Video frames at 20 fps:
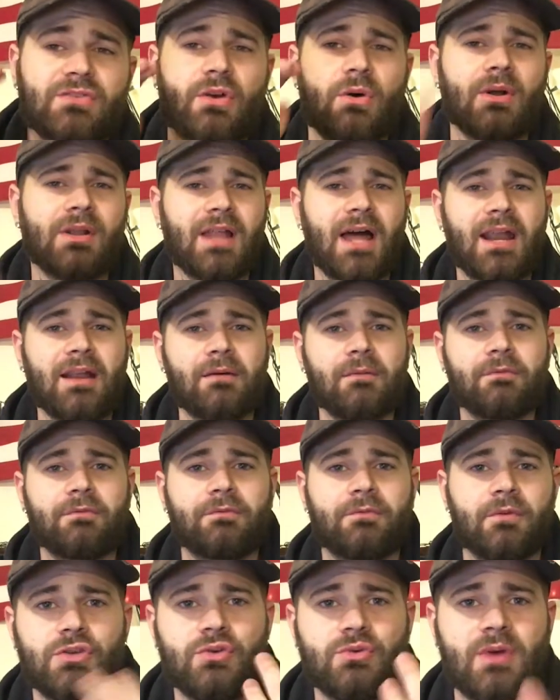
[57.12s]
So a lot
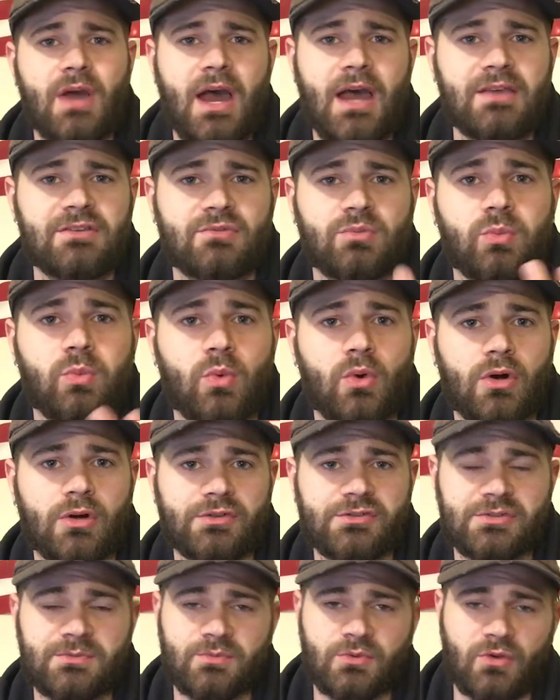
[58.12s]
of you guys
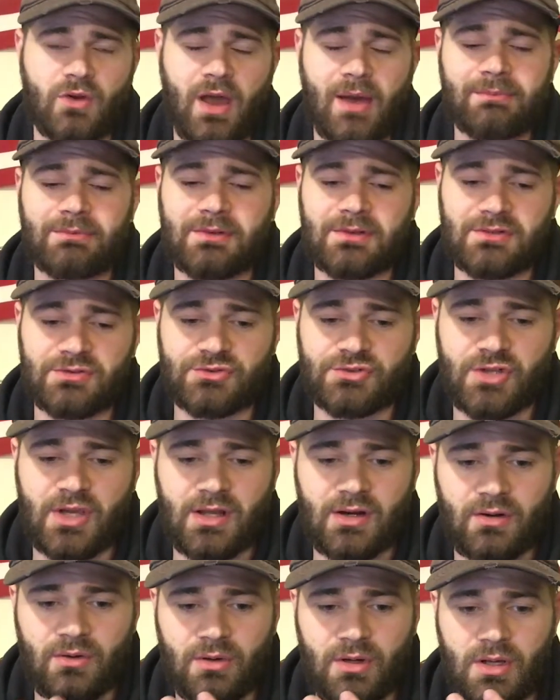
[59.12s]
weren't subscribed to this
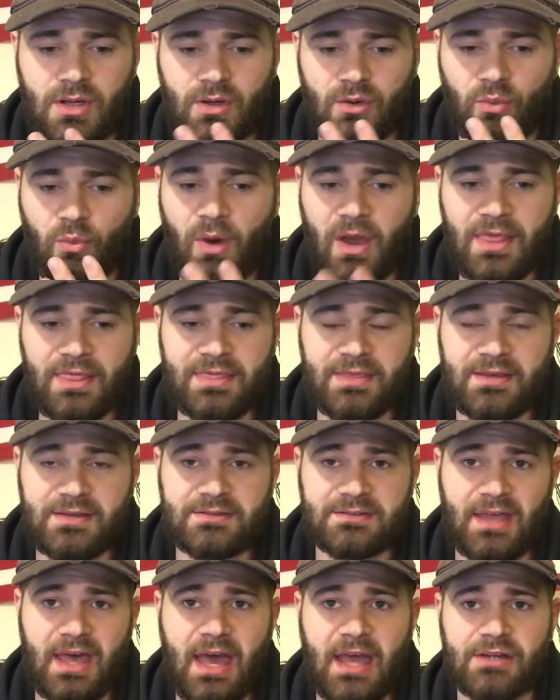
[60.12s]
channel when
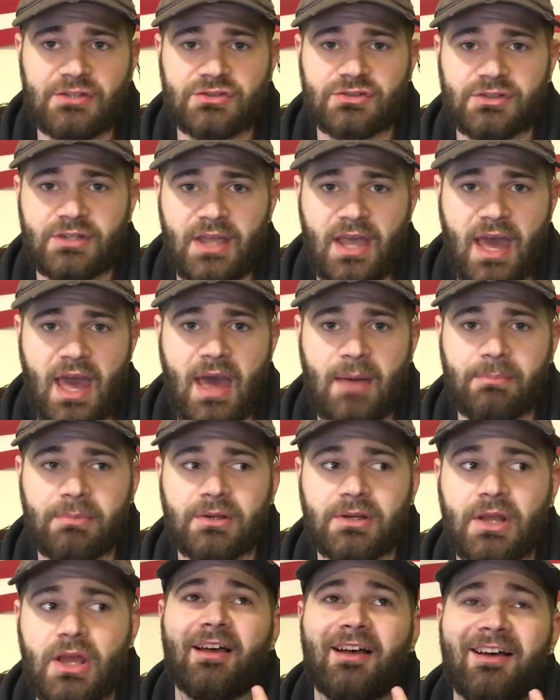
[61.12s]
this actually
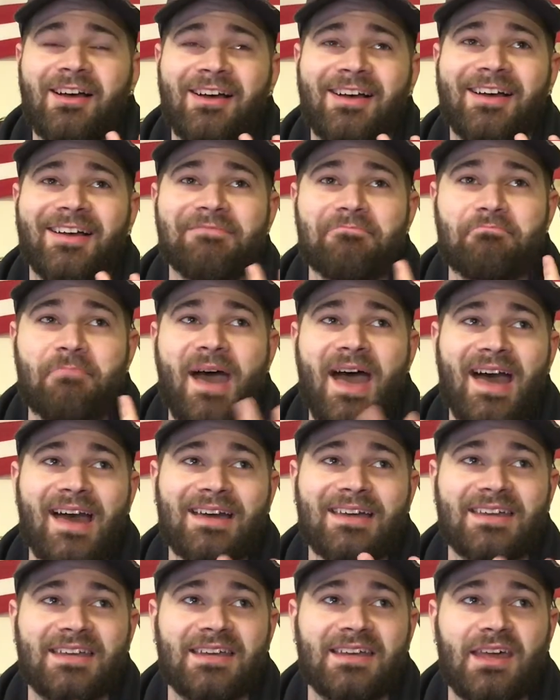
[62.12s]
happened.
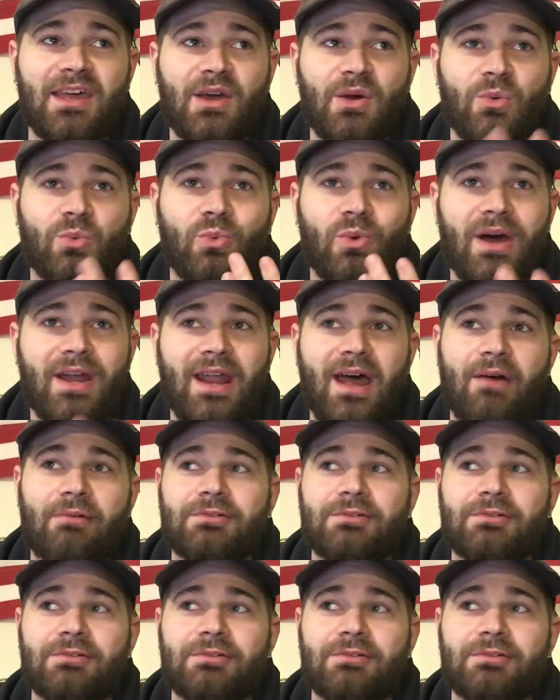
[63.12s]
Back when I